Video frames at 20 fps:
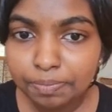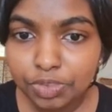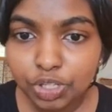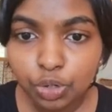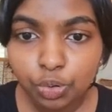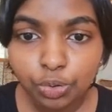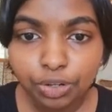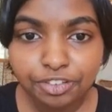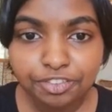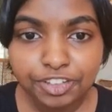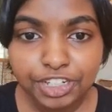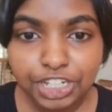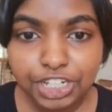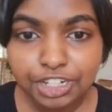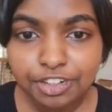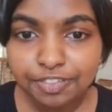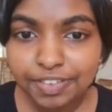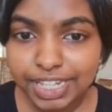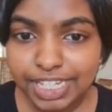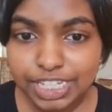the
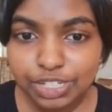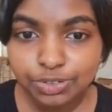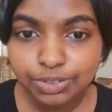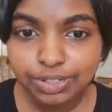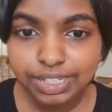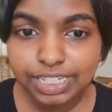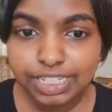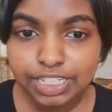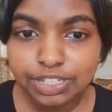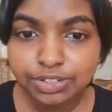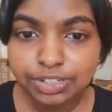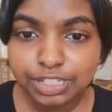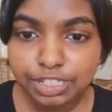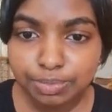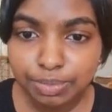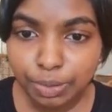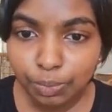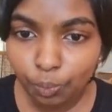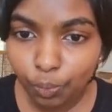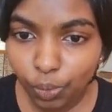coefficient of x squared is going to
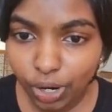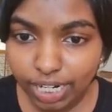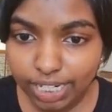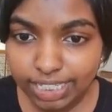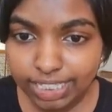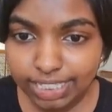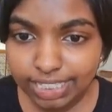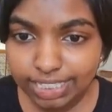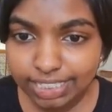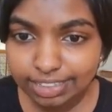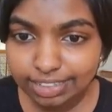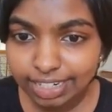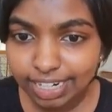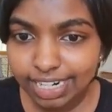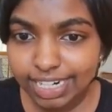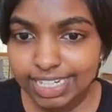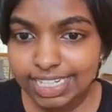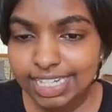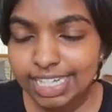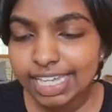be 1,
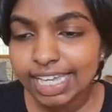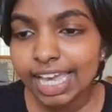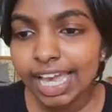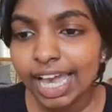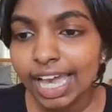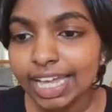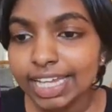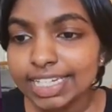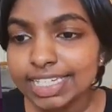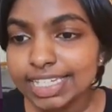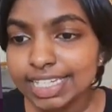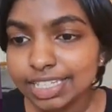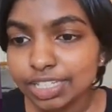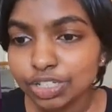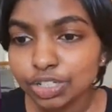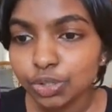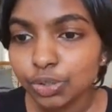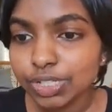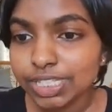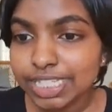right? And
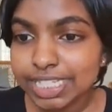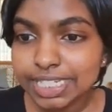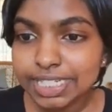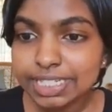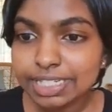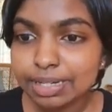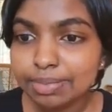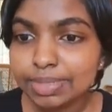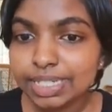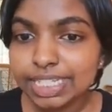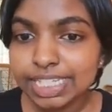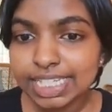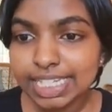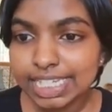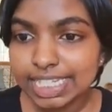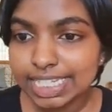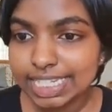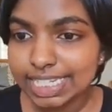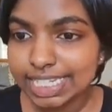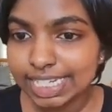the constant term is
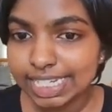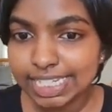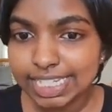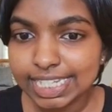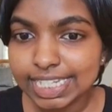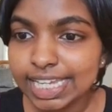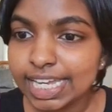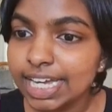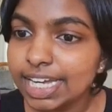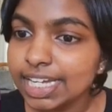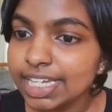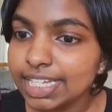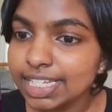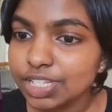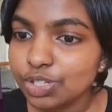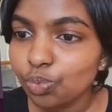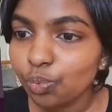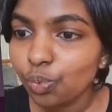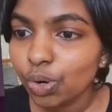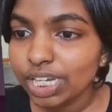6.
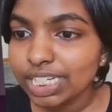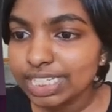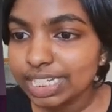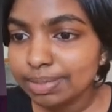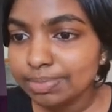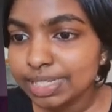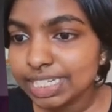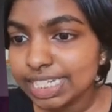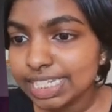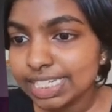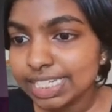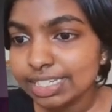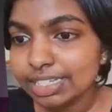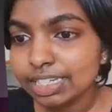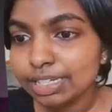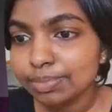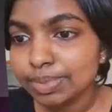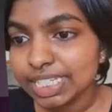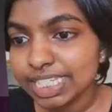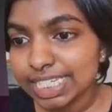So 1 times 6 is
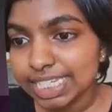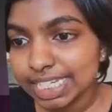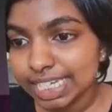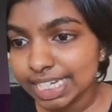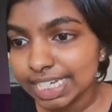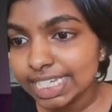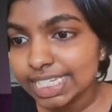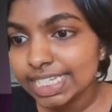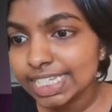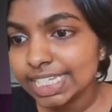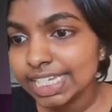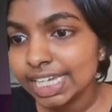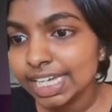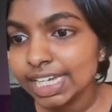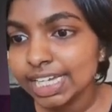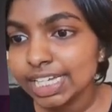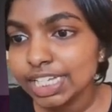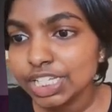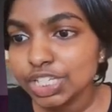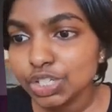going to be 6.
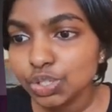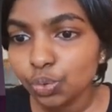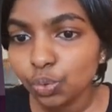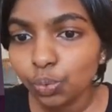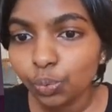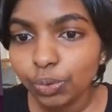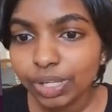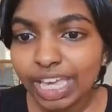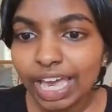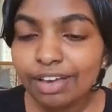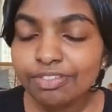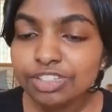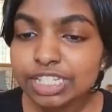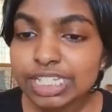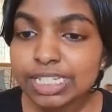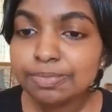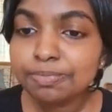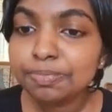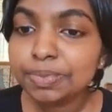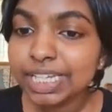So we have to
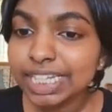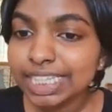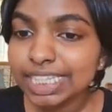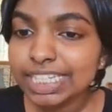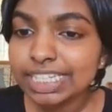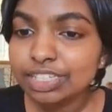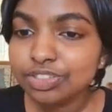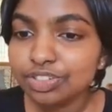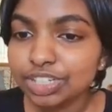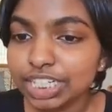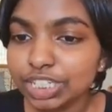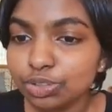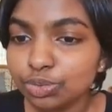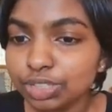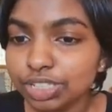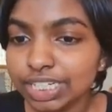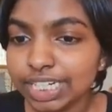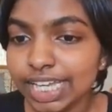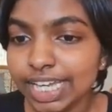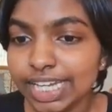split this 3
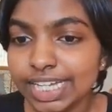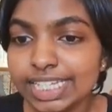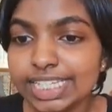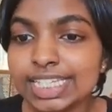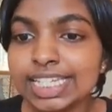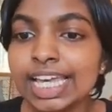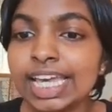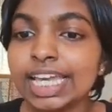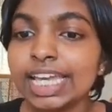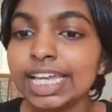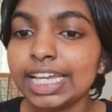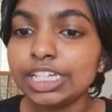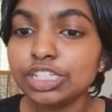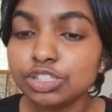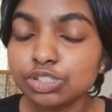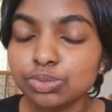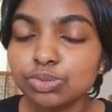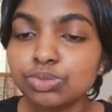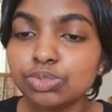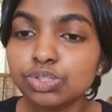root 3x
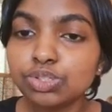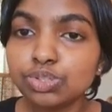into